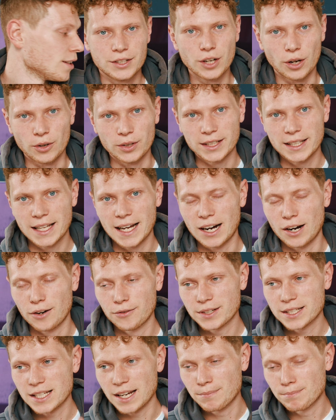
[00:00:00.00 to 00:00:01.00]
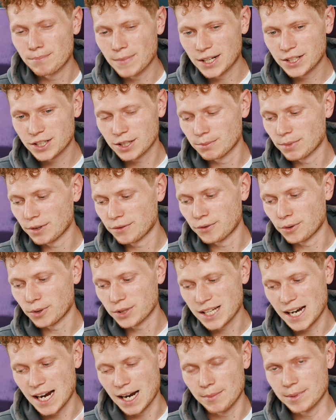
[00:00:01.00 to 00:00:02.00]
Not only that, obviously I mentioned before
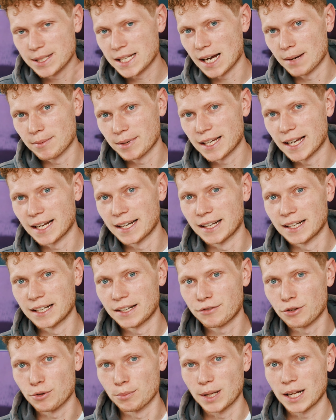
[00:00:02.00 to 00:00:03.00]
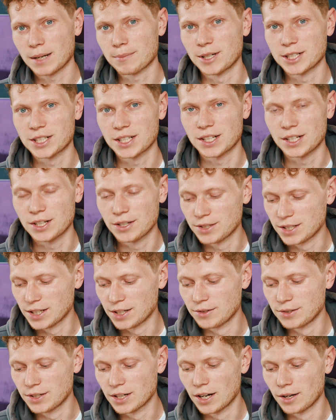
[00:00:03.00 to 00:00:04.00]
time and time again, and if you're a Blackmagic user,
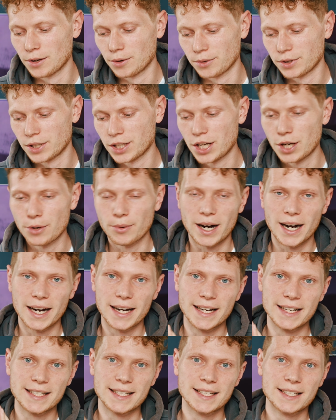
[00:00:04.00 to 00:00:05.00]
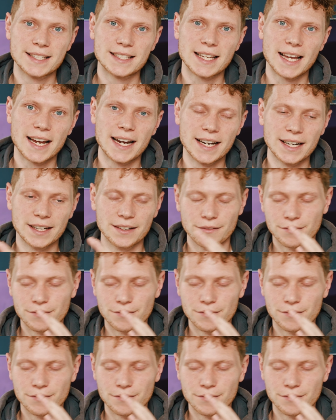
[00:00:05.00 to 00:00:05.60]
you know the UI is insane,